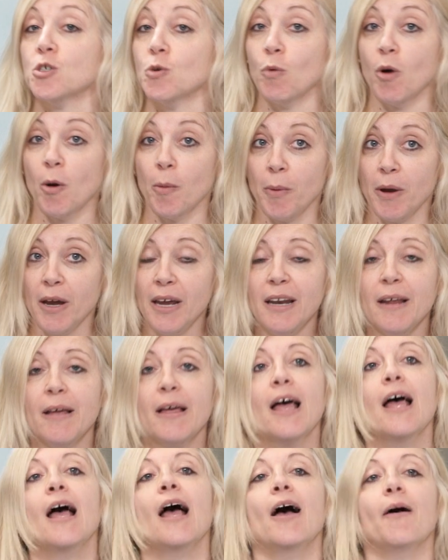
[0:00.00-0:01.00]
Robin,
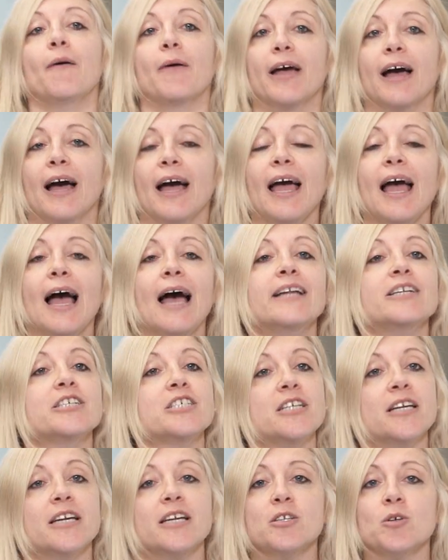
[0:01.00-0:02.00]
okay? And
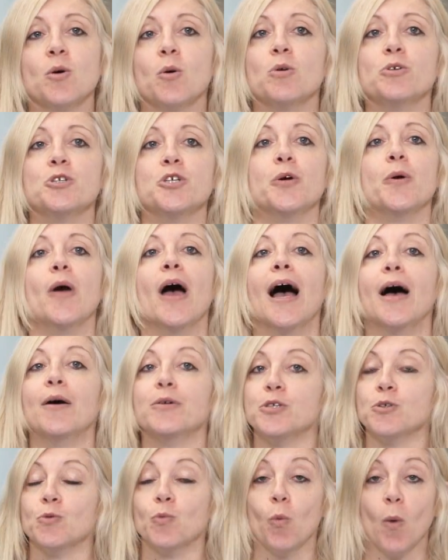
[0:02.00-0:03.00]
she told you
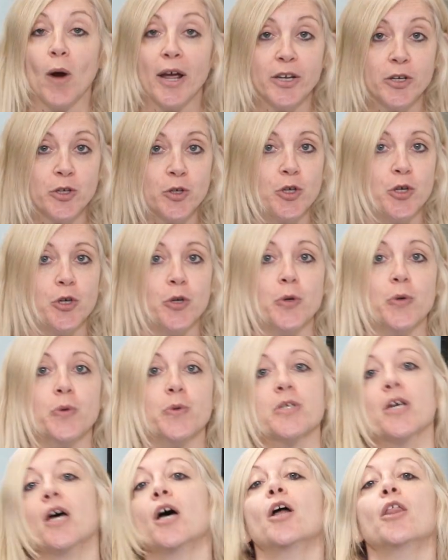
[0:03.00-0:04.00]
when to
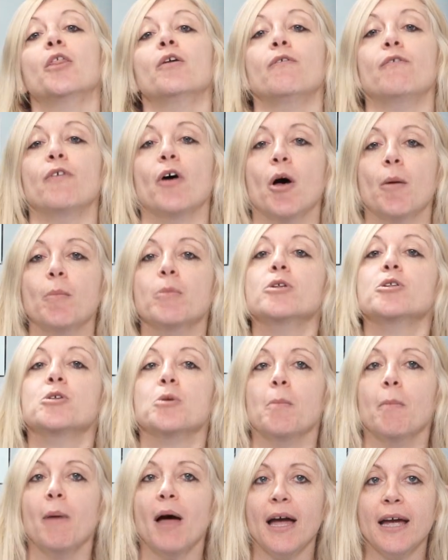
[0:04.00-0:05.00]
use the verb to
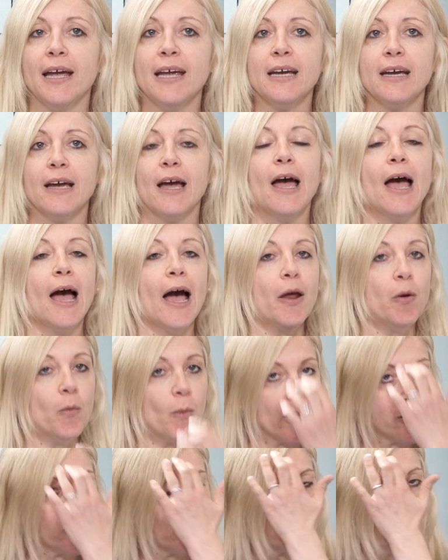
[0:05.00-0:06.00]
make and
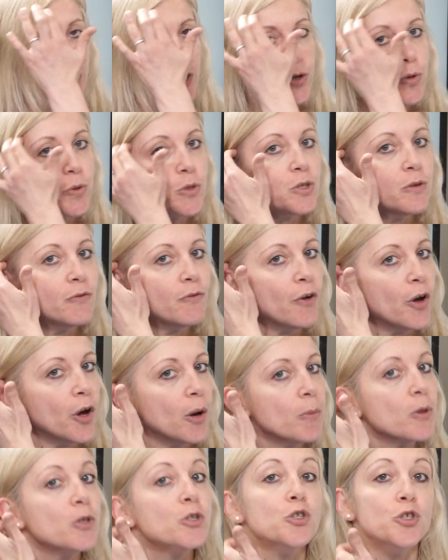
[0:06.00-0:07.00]
when to use the
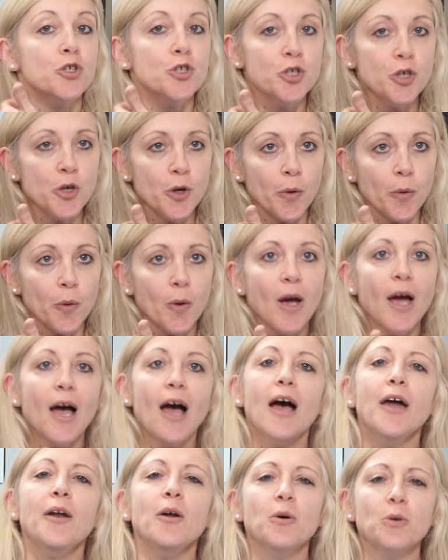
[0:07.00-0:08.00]
verb to do.
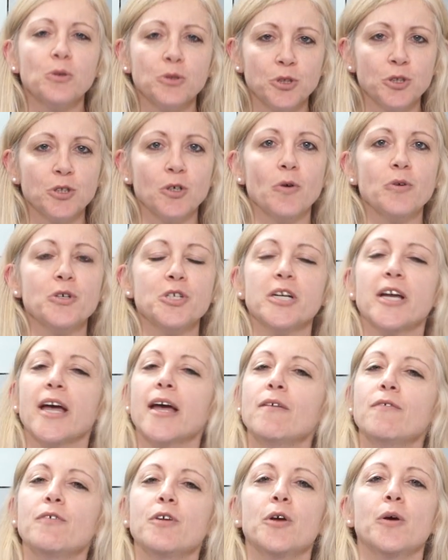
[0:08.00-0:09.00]
And also she
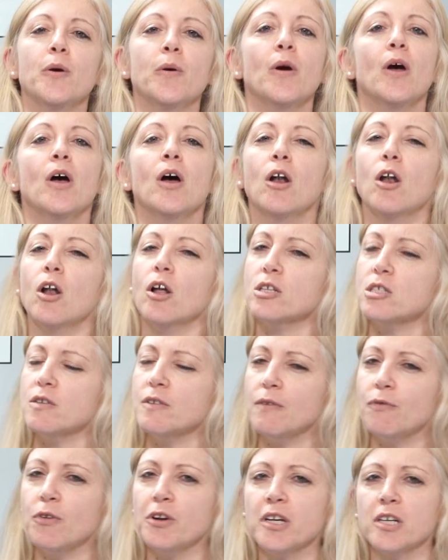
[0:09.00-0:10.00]
gave you lots of
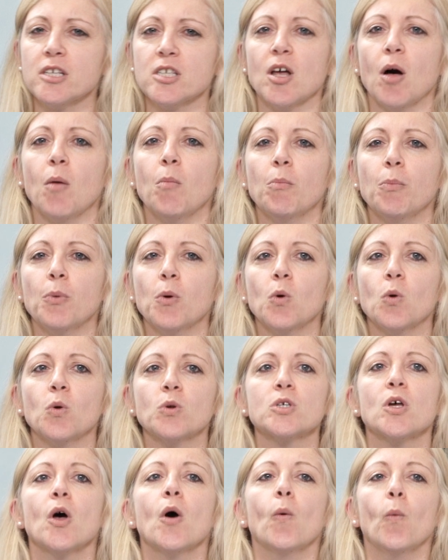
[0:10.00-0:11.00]
different
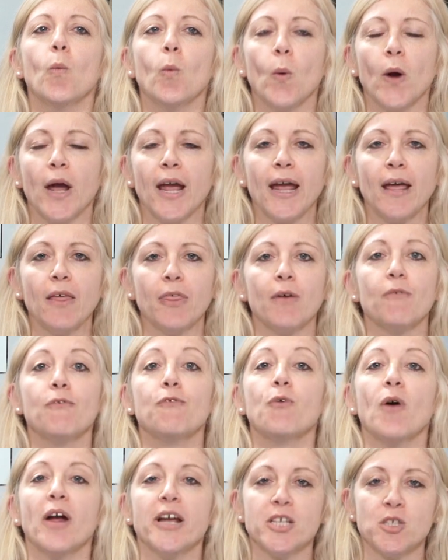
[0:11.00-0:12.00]
examples with
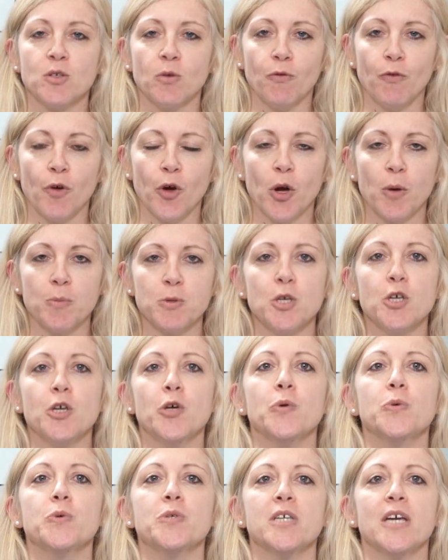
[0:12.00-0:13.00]
phrasal verbs
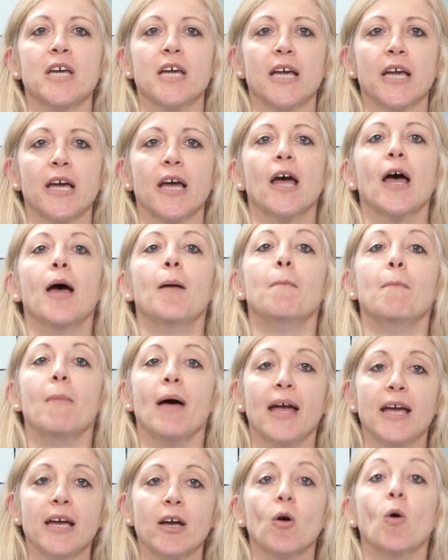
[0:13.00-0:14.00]
using
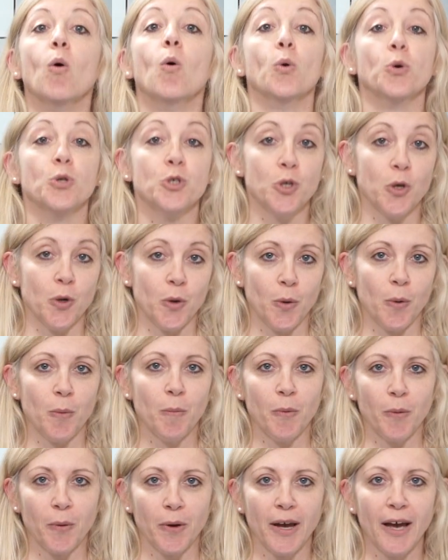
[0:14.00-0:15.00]
make or do,
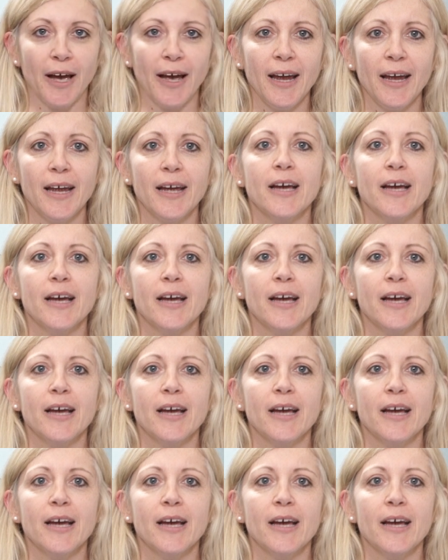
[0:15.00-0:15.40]
okay?